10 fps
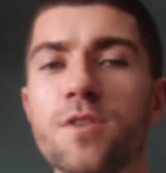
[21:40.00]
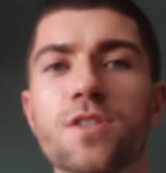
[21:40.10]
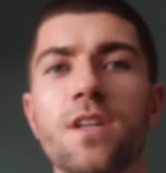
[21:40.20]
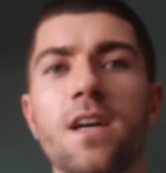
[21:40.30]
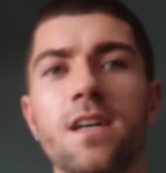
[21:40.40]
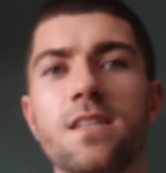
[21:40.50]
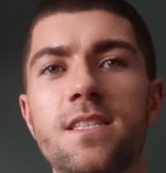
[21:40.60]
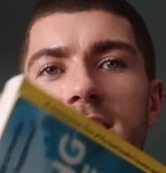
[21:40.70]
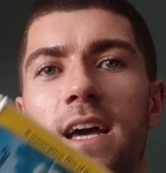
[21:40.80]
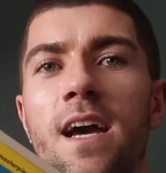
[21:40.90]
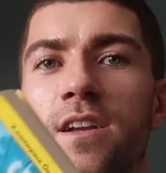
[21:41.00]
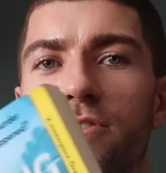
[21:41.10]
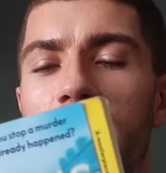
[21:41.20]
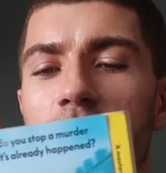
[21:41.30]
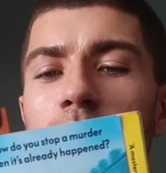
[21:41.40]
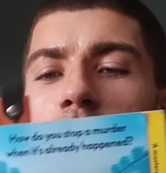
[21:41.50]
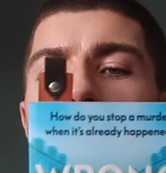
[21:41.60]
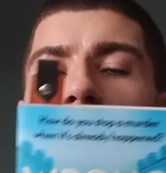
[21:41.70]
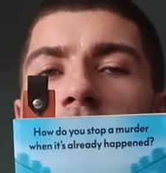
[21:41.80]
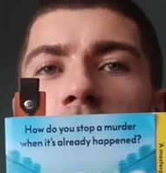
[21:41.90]
I'm just gonna sit and crack on
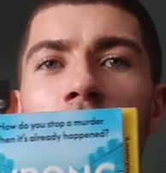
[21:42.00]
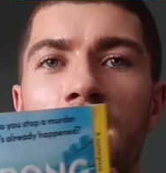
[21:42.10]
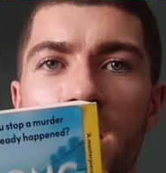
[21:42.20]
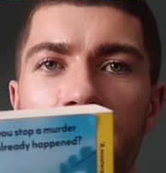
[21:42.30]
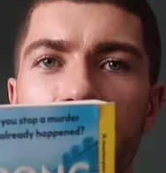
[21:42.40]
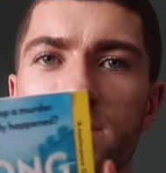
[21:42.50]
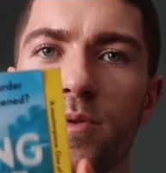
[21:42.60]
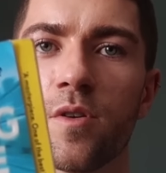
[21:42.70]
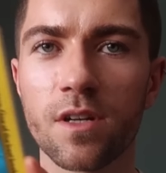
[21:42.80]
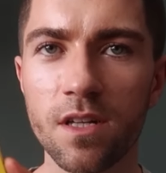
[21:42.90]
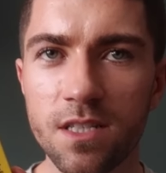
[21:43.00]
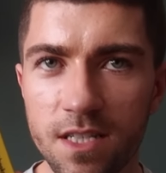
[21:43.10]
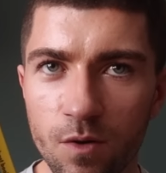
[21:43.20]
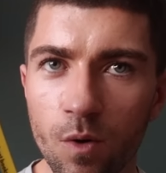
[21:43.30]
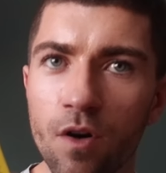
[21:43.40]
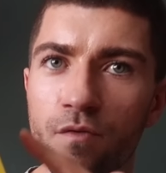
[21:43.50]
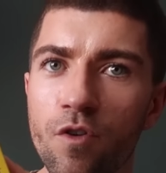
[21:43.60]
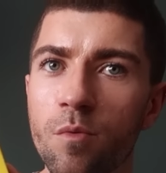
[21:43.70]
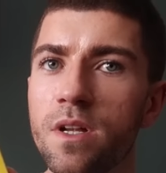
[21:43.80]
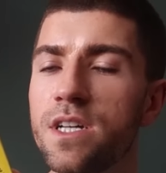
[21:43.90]
with this book. Still on
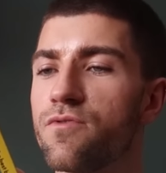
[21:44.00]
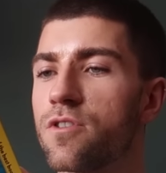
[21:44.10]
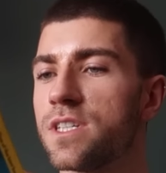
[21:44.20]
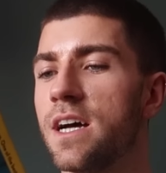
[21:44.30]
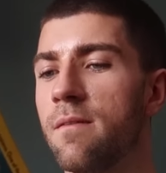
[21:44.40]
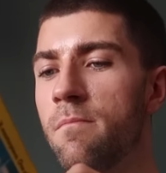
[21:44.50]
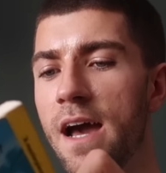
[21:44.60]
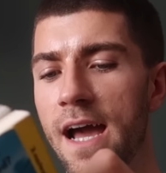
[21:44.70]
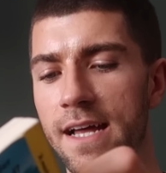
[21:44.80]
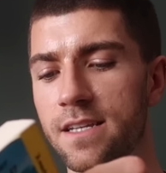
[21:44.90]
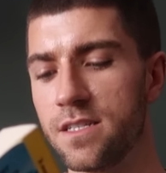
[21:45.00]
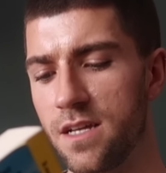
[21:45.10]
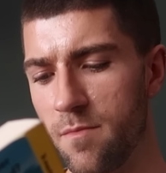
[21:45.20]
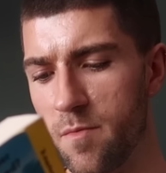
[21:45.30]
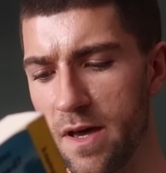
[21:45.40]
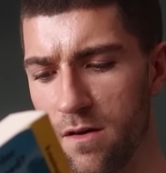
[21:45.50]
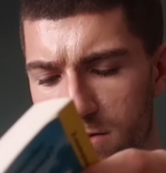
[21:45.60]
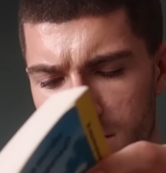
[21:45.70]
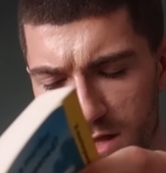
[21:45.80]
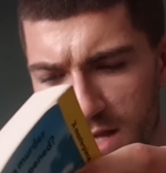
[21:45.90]
Wrong Place, Wrong Time. And I'm
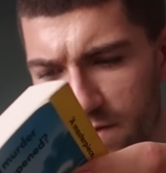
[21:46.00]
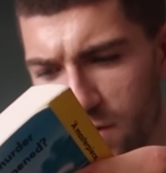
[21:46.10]
about, I think I've